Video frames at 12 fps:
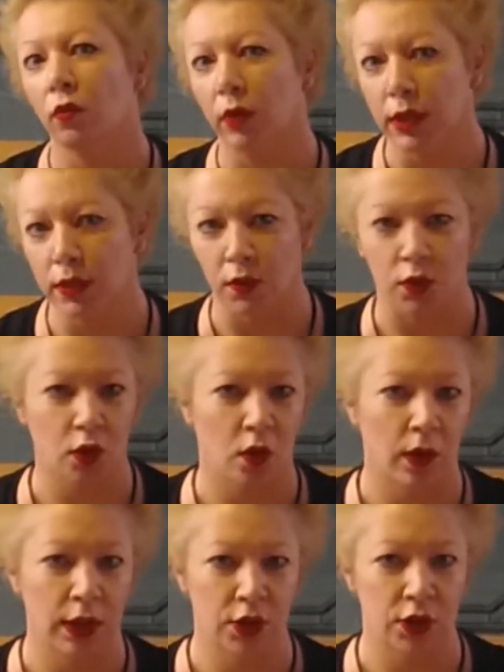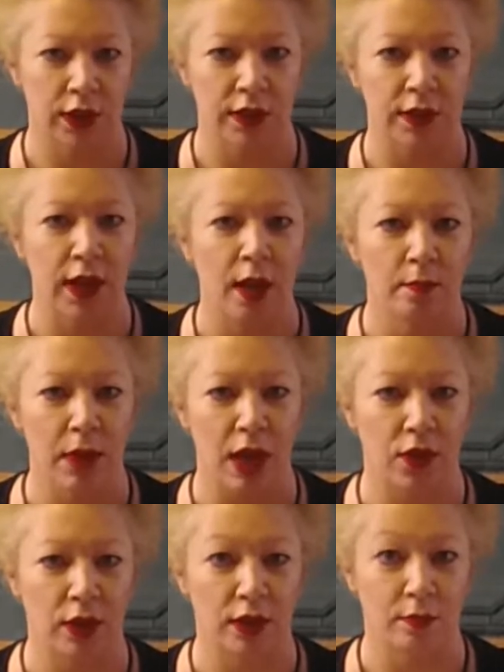research questions,
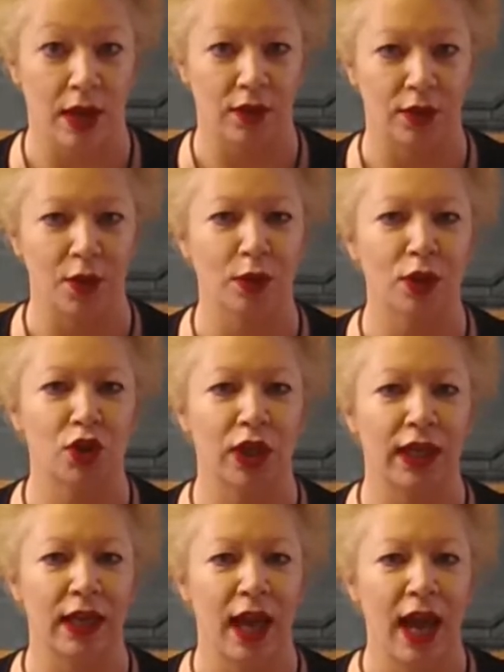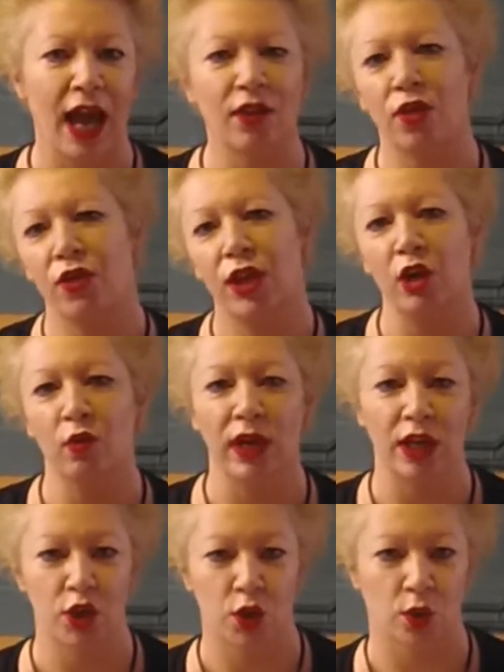method and methodology, and
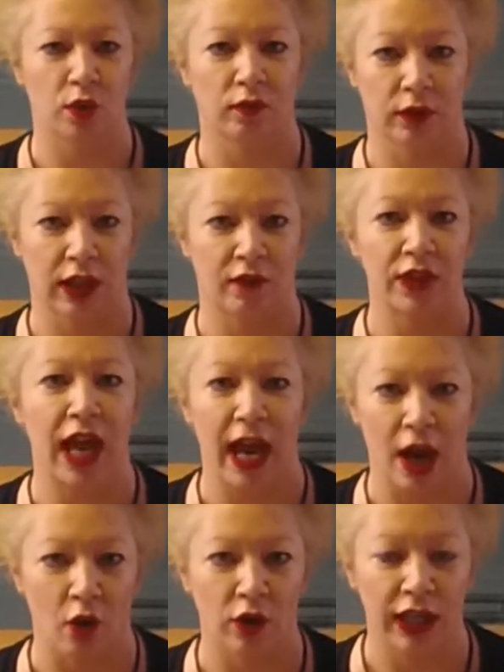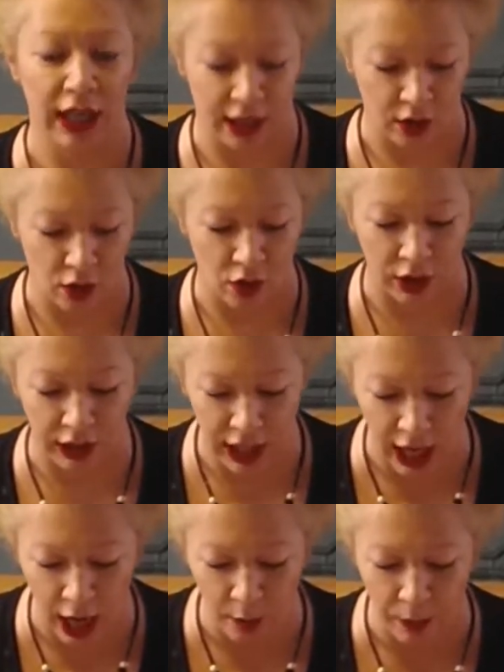theory is sort of left out in the
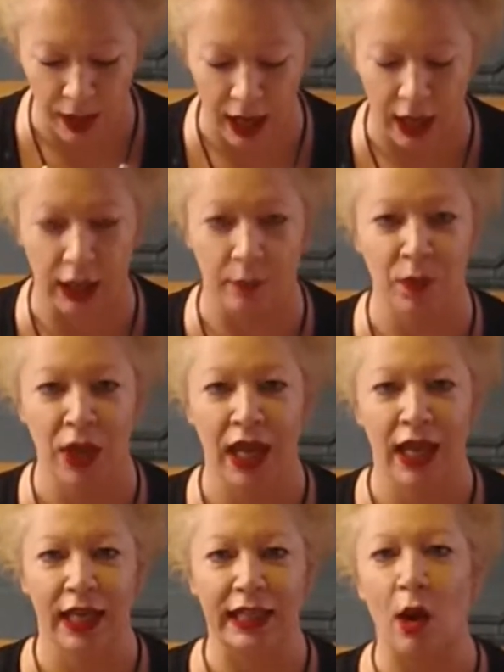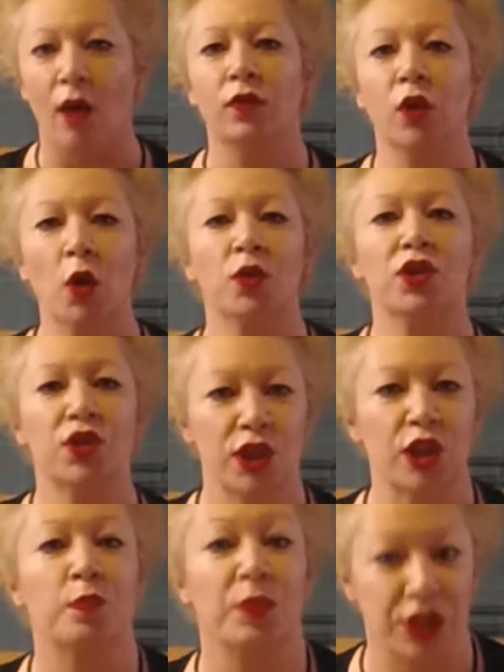car park. Now, I've noticed
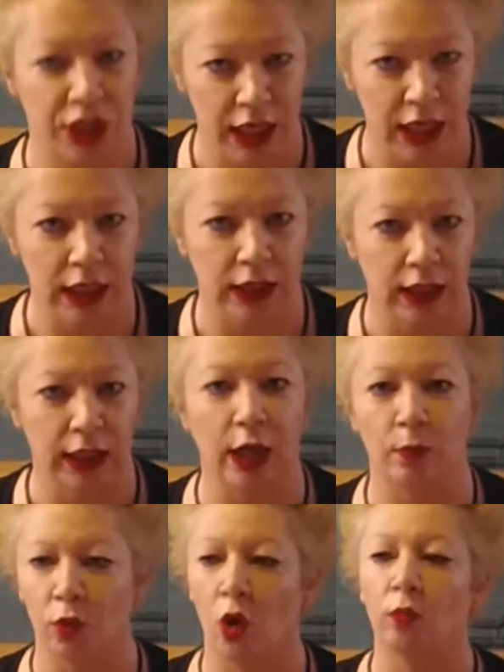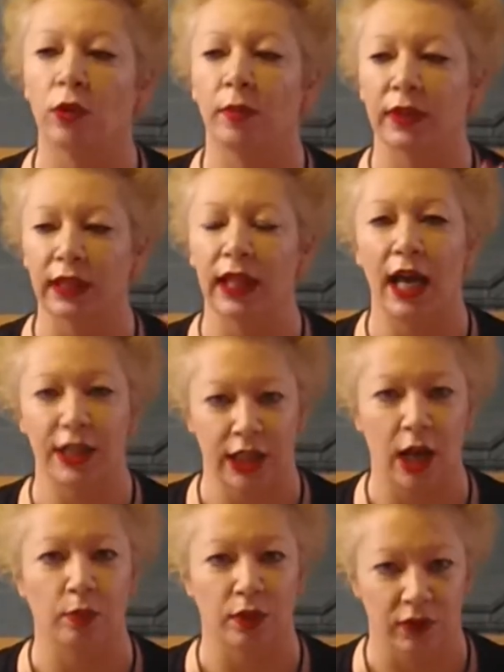this is particularly a problem in the last
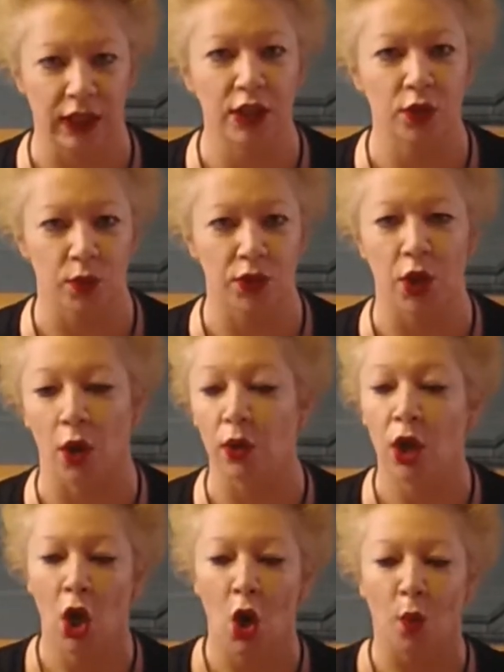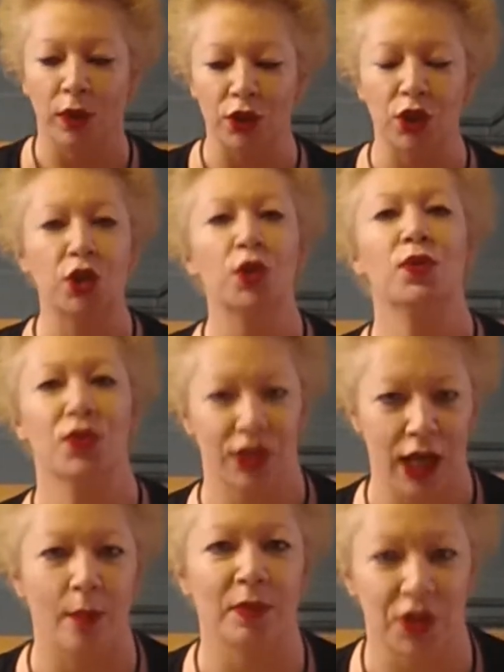couple of years or so when students
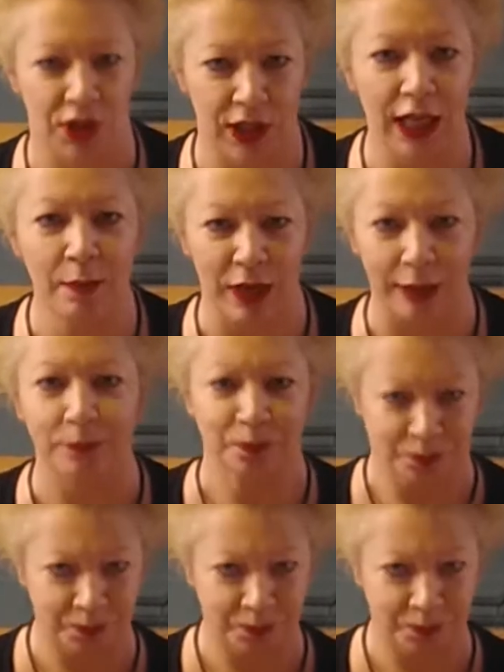come and see me